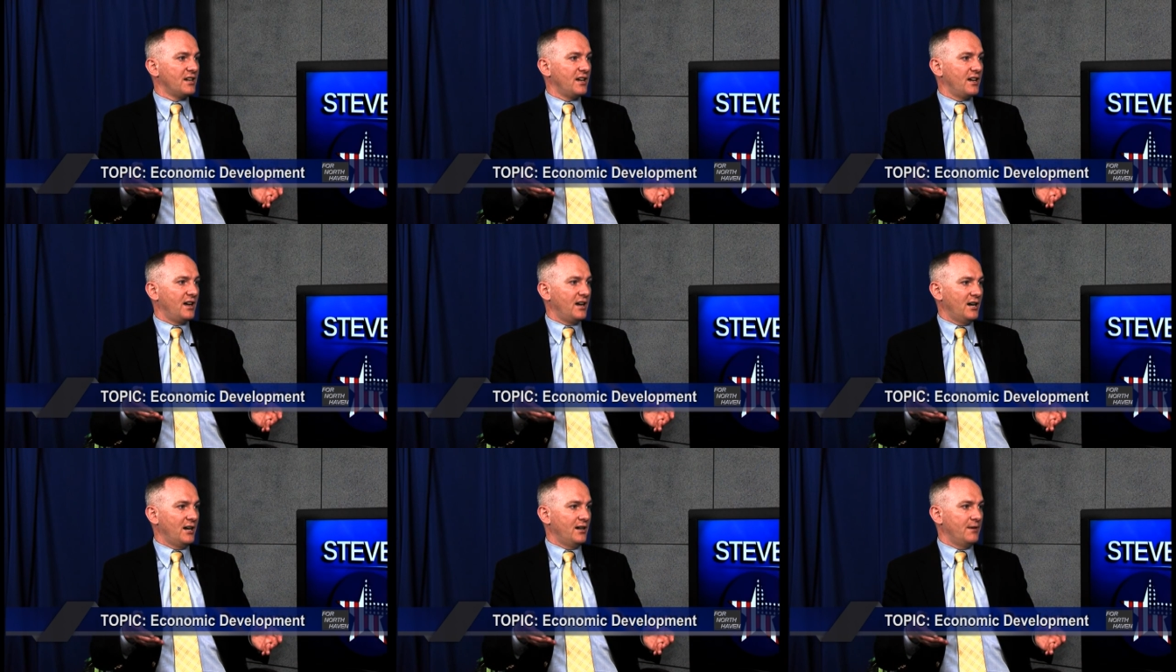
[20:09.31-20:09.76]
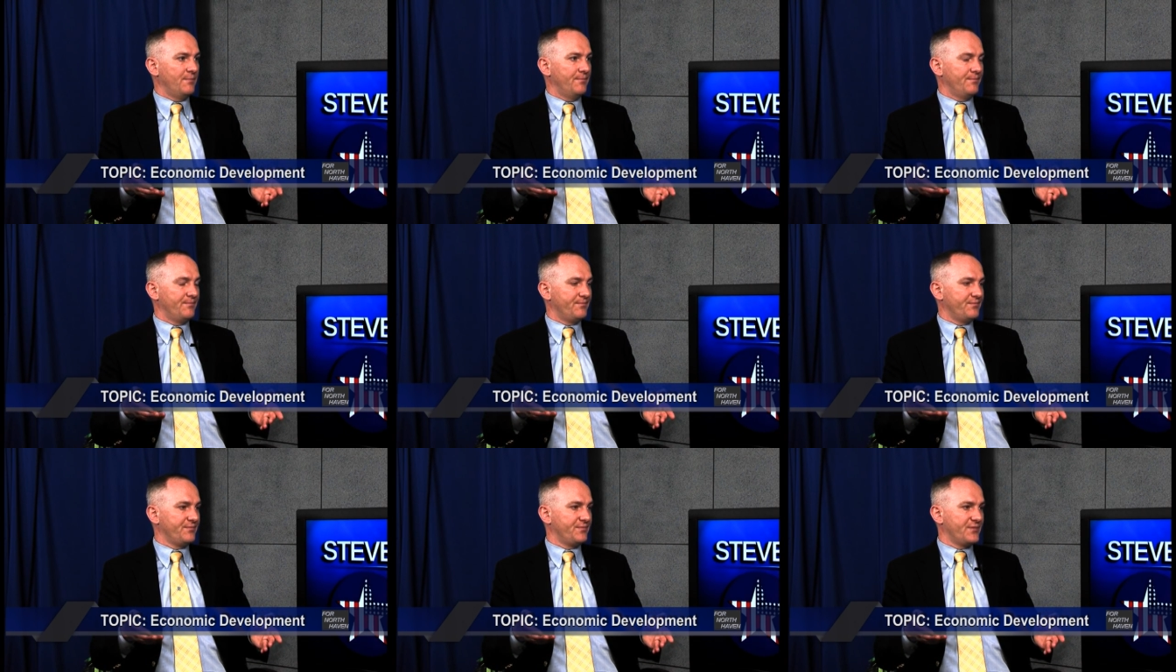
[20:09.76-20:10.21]

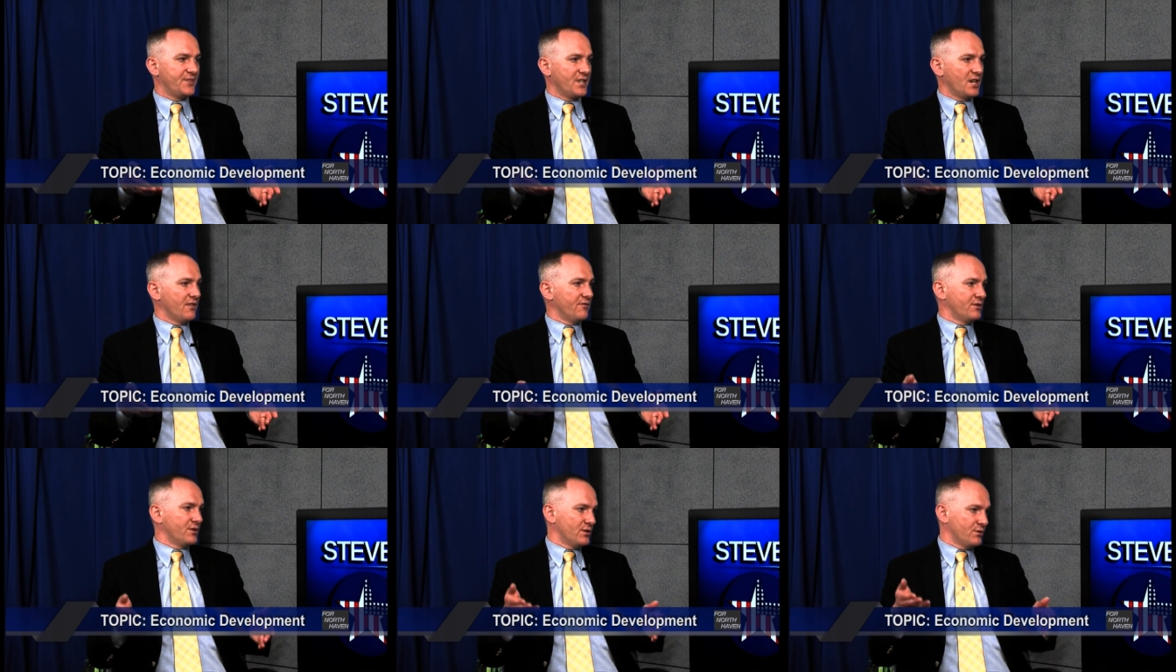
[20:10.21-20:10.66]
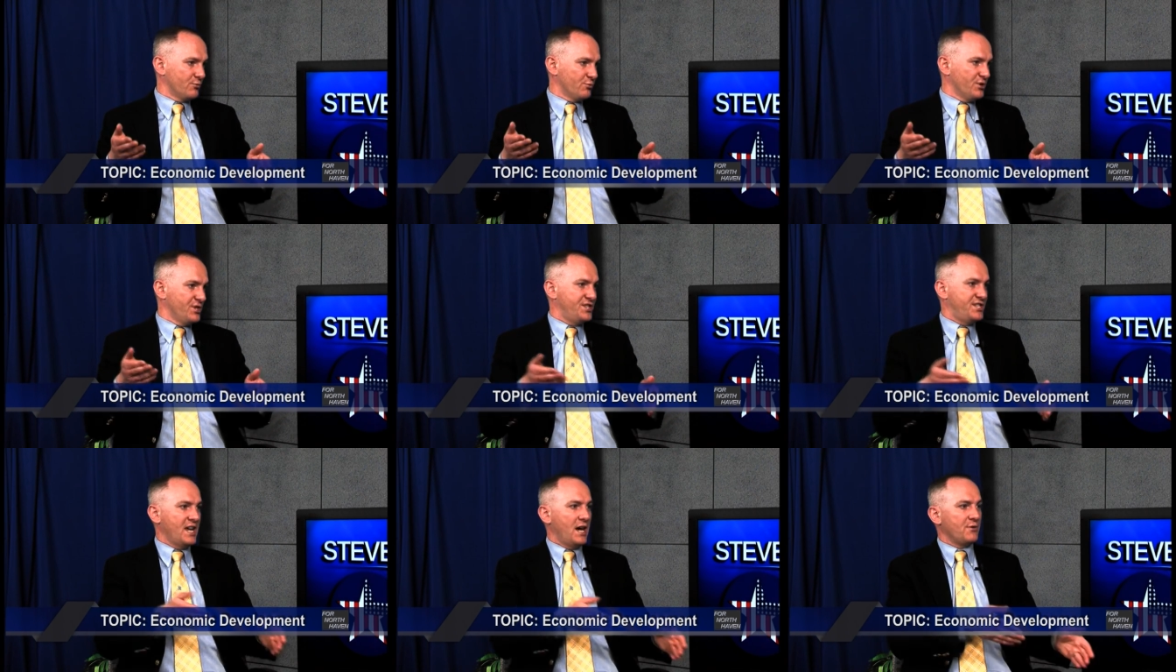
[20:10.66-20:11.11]
The governor
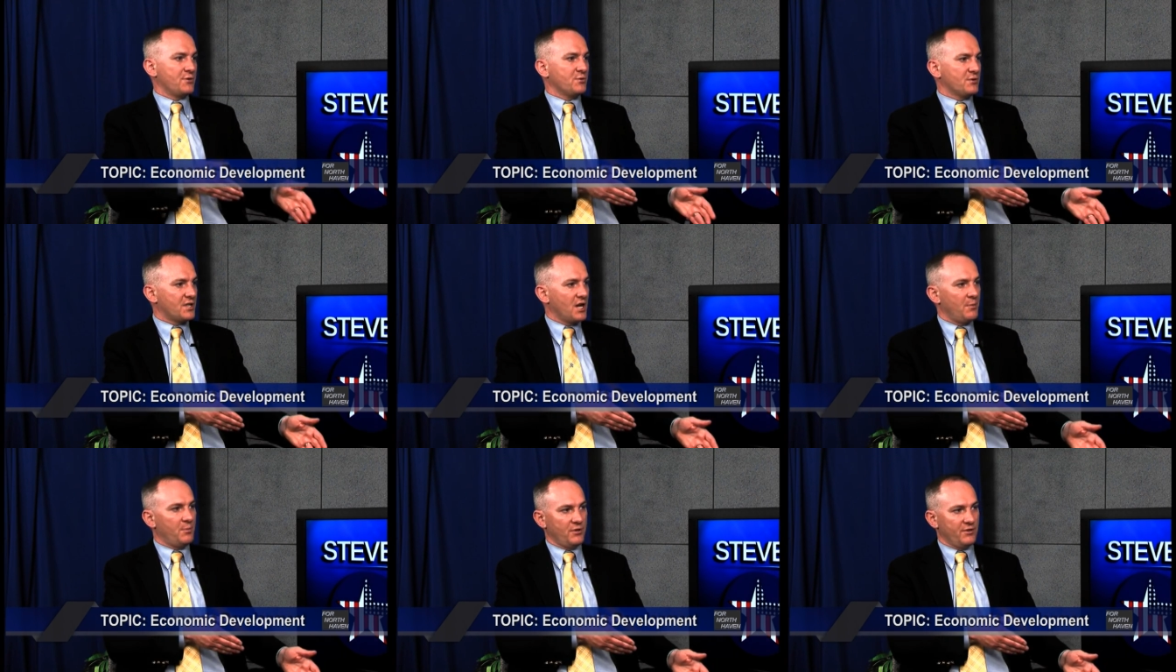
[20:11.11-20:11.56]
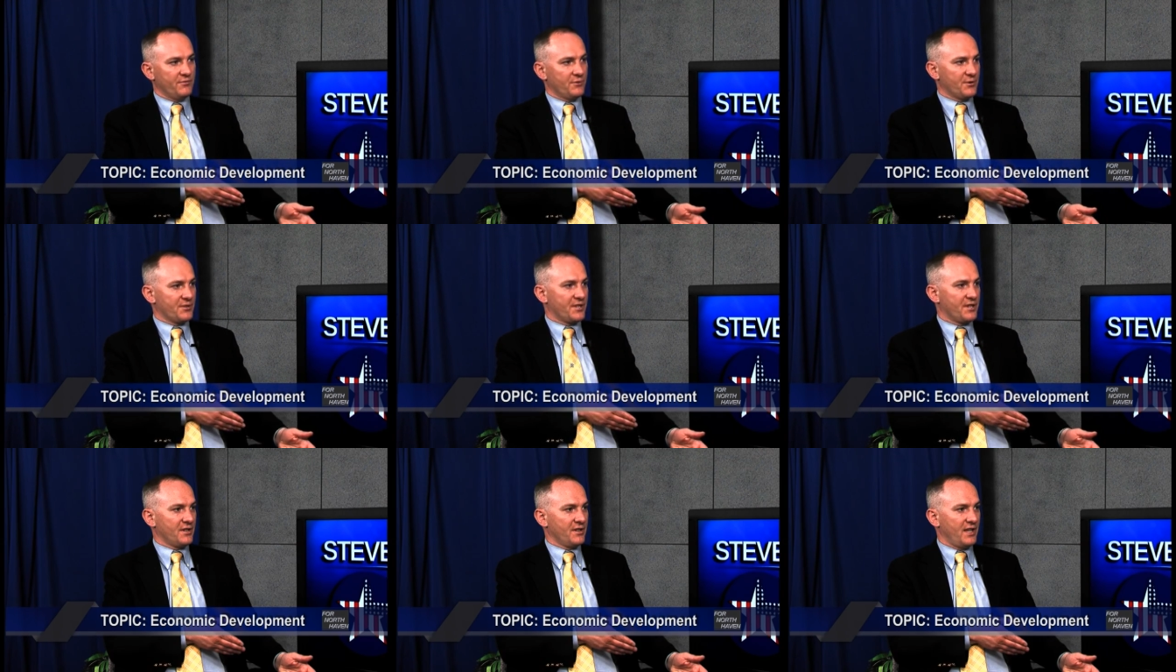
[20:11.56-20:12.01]
reached out to a couple of North
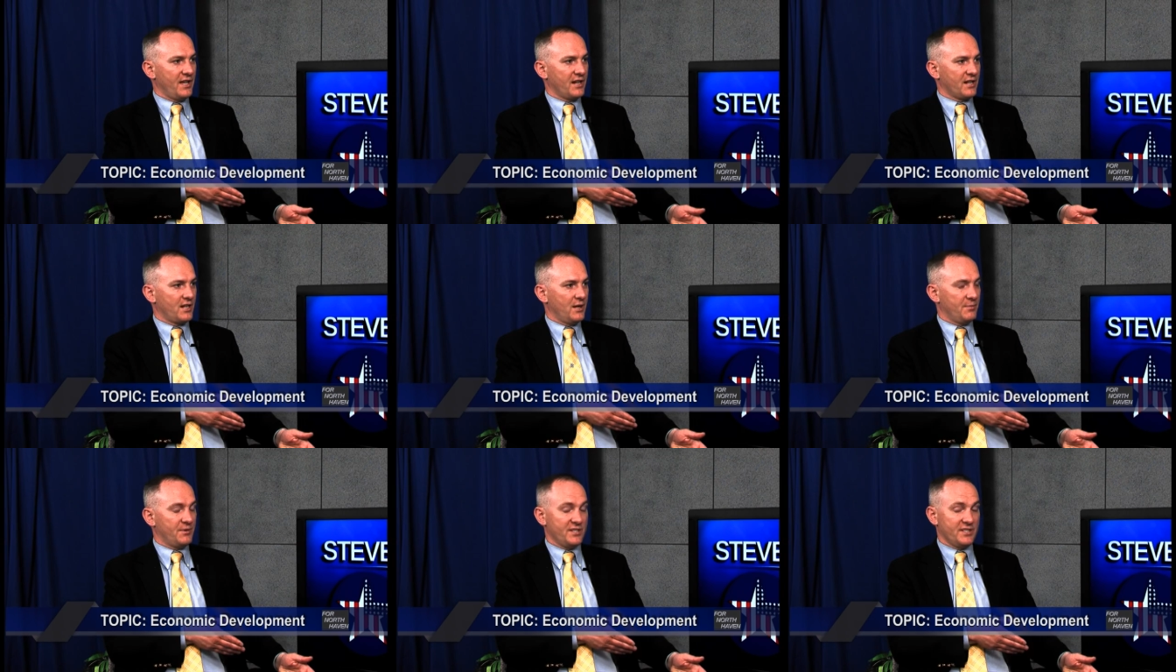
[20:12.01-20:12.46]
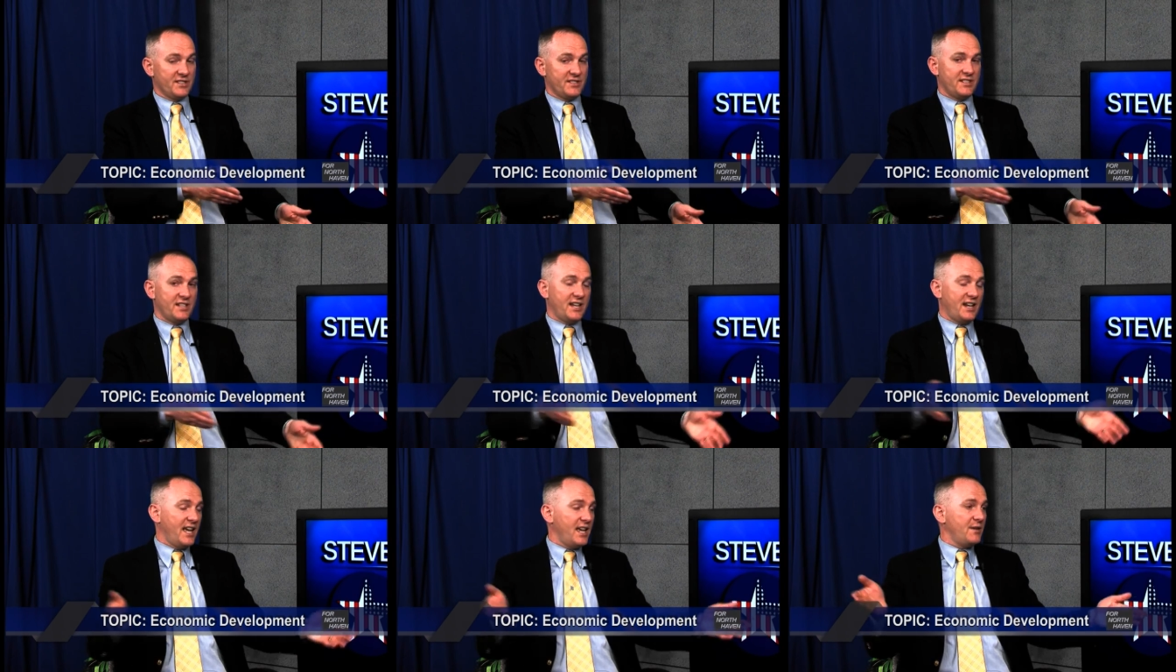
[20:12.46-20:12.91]
Carolina companies and
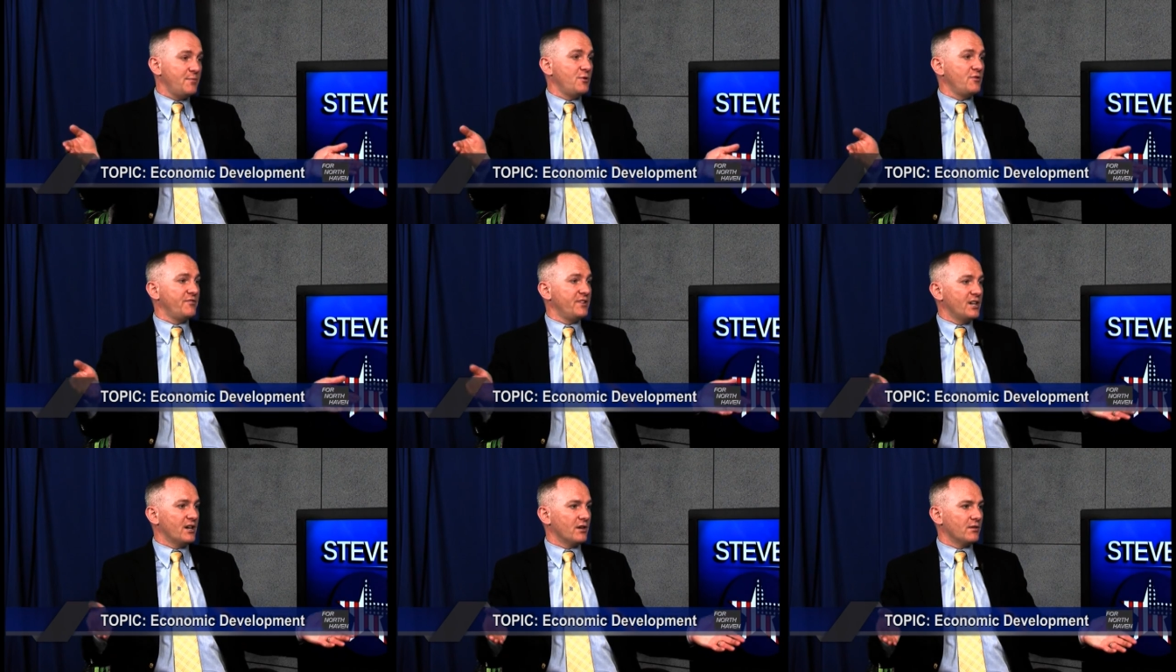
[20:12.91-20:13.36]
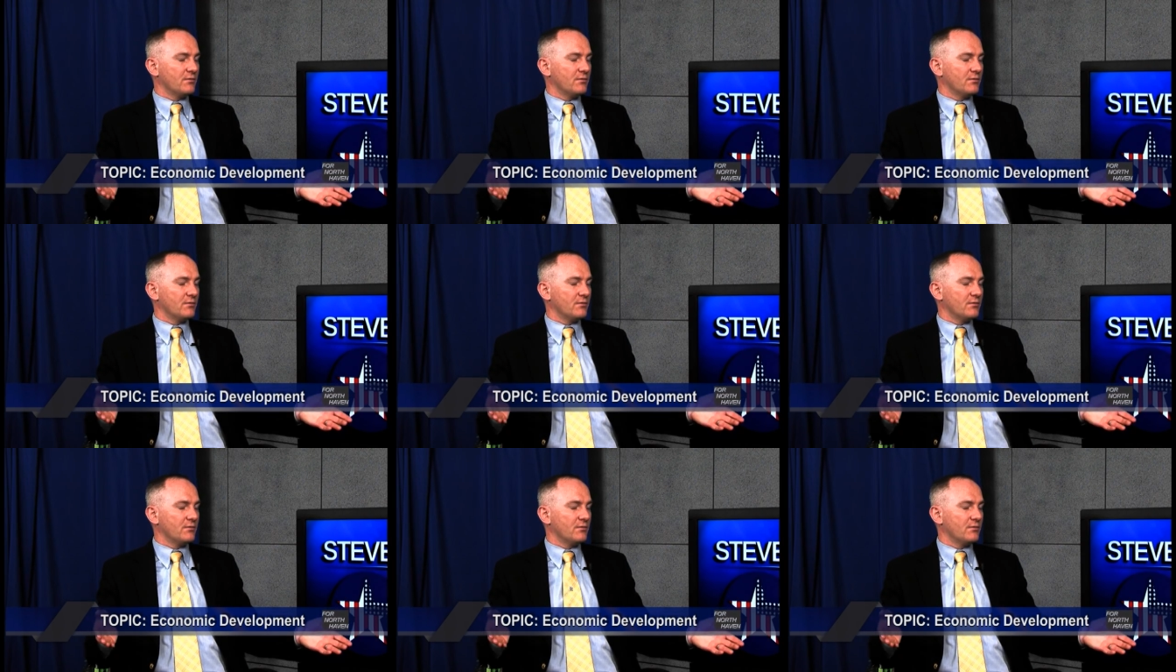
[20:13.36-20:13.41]
said, hey, move here.